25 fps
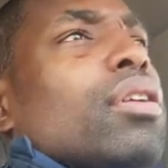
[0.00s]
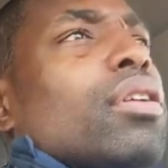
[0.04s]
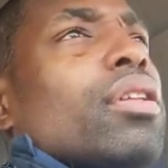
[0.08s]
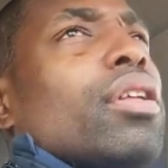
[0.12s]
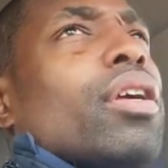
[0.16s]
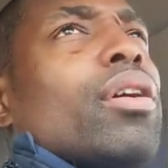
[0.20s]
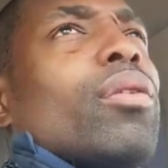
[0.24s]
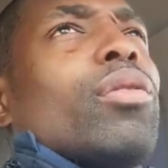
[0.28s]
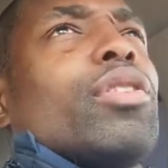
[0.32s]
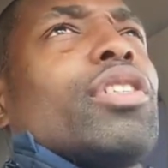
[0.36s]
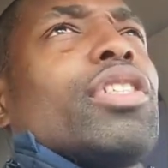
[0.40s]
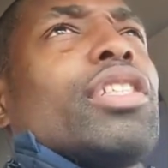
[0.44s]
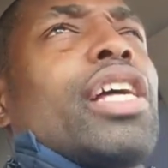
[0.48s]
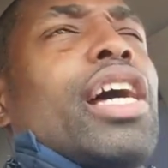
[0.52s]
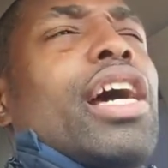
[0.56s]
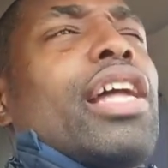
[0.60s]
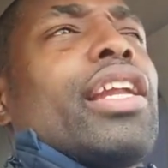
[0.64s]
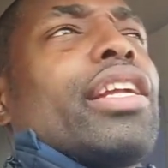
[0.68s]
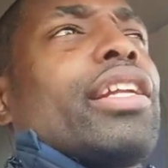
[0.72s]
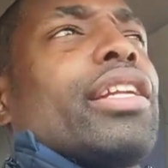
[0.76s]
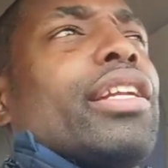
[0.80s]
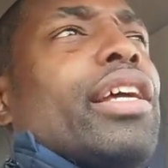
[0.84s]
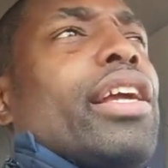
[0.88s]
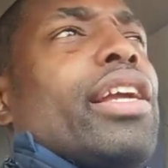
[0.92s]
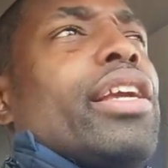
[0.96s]
that was not
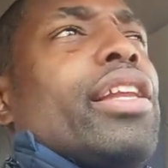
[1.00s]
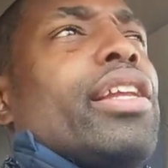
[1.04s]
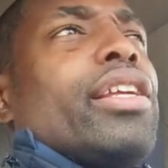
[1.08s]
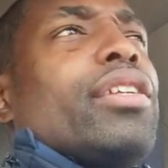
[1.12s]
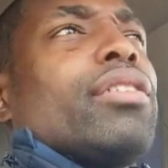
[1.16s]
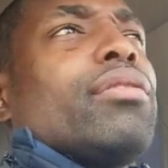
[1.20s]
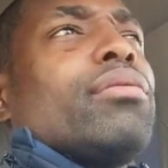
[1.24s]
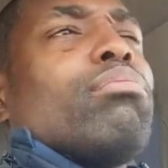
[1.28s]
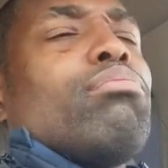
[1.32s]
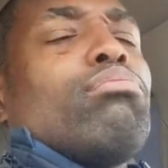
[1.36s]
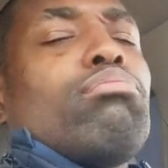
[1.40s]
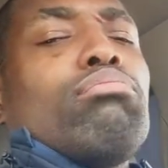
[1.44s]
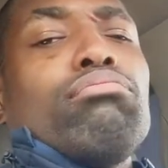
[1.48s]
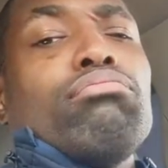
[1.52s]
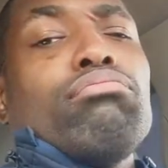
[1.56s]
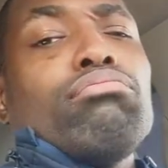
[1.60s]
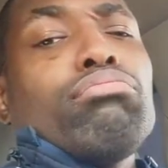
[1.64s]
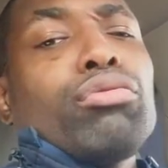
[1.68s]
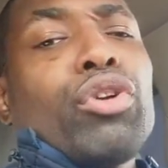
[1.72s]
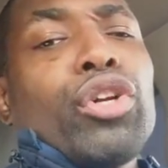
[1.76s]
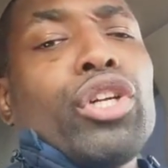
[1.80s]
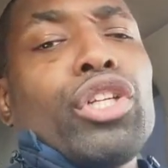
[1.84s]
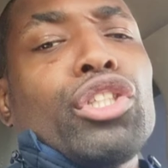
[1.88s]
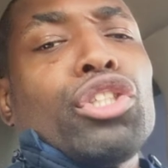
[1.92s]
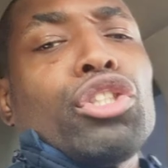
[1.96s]
igniting.
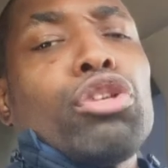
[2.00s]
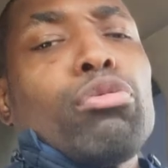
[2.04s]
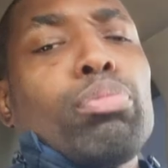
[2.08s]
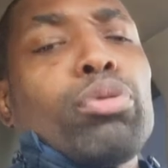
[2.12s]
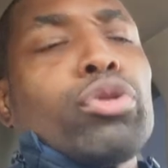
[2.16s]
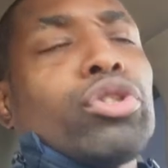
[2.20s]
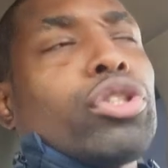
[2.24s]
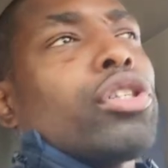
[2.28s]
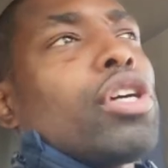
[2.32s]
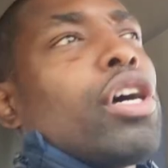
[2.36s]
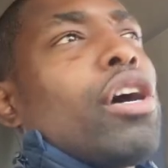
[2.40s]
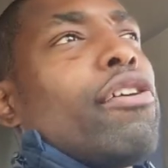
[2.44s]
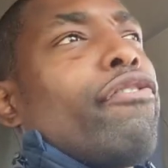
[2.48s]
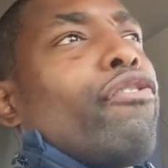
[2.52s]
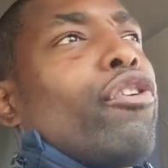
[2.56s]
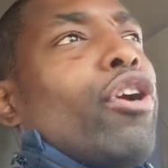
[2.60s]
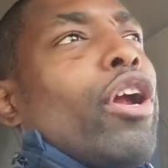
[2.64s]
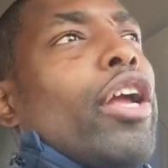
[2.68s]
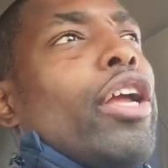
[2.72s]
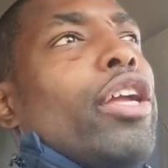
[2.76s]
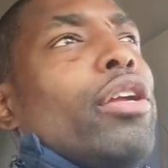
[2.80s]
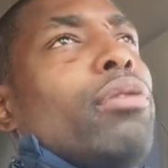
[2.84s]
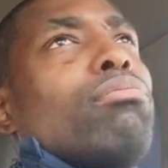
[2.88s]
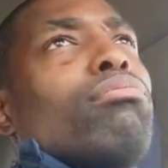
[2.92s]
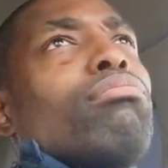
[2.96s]
Pretty simple stuff,
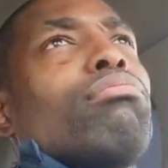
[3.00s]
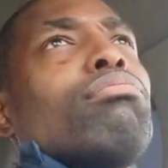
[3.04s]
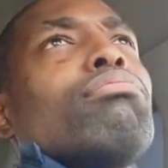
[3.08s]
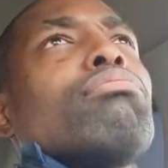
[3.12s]
right?